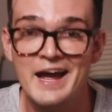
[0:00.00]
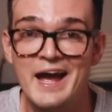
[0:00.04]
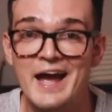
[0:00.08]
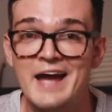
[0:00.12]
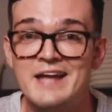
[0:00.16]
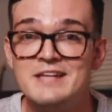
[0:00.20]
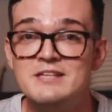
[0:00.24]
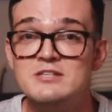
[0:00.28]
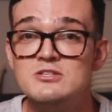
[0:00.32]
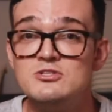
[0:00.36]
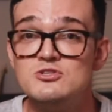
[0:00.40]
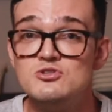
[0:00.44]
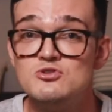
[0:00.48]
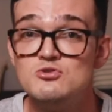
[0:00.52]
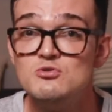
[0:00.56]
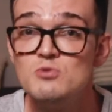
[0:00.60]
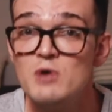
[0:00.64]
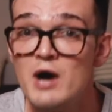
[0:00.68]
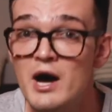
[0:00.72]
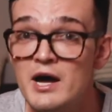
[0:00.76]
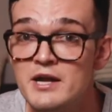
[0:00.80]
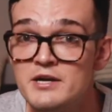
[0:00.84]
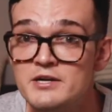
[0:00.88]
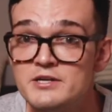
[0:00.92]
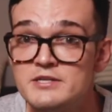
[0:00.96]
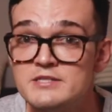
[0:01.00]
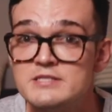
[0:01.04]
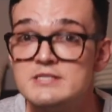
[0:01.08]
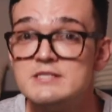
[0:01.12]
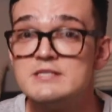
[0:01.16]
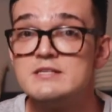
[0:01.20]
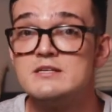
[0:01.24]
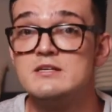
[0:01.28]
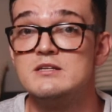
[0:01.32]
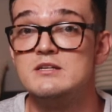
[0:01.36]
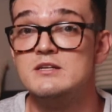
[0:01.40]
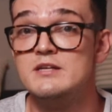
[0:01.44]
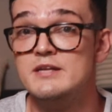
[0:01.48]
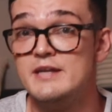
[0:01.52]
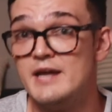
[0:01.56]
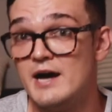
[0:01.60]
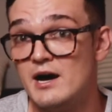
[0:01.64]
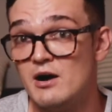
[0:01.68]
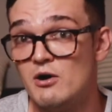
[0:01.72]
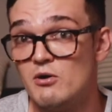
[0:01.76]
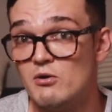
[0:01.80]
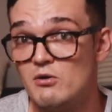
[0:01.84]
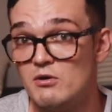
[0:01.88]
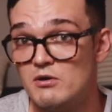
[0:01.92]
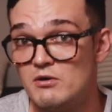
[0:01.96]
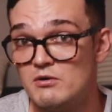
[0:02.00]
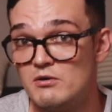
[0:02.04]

and 200 now.